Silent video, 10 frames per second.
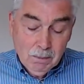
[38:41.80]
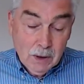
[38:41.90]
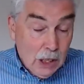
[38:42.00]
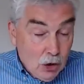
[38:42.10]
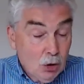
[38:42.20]

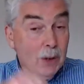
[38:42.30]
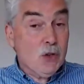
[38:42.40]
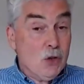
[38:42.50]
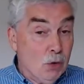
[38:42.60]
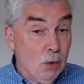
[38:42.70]
He drew
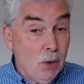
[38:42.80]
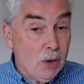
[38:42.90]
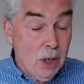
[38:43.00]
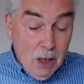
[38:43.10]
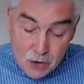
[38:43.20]
his sword.
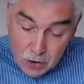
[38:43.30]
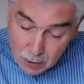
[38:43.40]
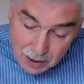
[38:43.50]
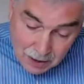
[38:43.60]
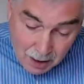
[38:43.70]

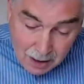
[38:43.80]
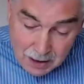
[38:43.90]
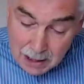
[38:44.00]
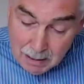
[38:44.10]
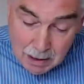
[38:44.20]
Suicide
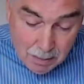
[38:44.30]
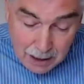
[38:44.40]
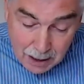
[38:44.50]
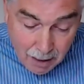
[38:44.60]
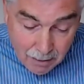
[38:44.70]
seemed to be
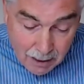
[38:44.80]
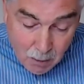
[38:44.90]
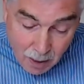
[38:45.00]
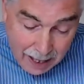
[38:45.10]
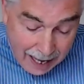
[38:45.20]
the only
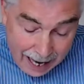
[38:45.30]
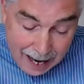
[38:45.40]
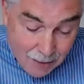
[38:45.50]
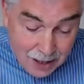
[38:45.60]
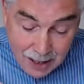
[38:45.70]
way
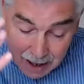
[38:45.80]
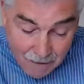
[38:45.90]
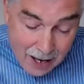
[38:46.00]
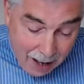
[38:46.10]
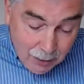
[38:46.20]
out
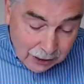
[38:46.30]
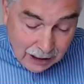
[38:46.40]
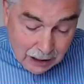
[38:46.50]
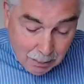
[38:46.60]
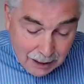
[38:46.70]
if that was
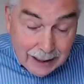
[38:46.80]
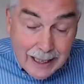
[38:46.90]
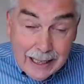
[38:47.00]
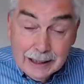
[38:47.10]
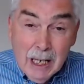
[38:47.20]
going to be the
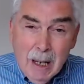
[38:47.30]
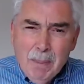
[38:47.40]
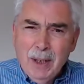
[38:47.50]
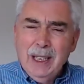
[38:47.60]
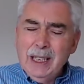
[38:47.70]
case.
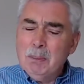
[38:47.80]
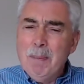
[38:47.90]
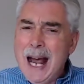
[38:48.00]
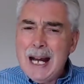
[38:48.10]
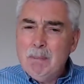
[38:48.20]
But this
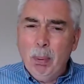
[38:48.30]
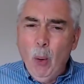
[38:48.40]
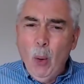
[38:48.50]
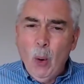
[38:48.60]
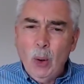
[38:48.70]
man,
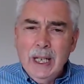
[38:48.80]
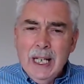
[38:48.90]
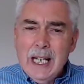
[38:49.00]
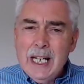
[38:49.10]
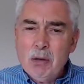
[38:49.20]
Paul,
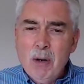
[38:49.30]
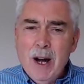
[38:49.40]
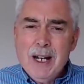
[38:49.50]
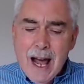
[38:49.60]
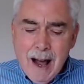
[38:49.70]
he
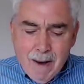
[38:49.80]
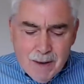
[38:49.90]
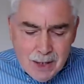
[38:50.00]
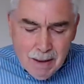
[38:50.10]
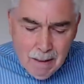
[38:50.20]
cried
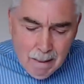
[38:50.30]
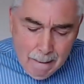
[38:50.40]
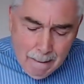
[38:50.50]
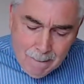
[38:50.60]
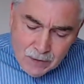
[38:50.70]
out,
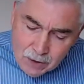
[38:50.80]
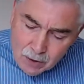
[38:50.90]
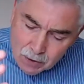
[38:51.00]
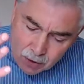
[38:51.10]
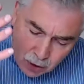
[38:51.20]

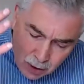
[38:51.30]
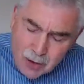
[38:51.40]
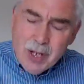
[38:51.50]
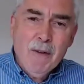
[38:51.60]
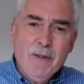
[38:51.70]
do
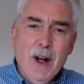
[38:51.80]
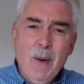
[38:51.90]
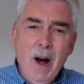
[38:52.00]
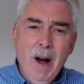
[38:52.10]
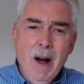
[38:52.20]
yourself no
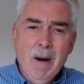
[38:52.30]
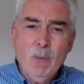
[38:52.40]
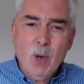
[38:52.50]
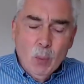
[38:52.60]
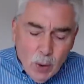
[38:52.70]
harm.
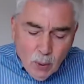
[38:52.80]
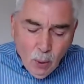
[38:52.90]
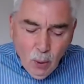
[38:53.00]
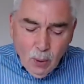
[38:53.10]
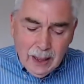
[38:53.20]
We're, we're
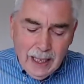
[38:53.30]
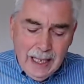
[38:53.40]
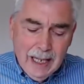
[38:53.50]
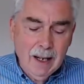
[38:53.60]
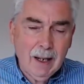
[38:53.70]
all
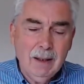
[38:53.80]
here.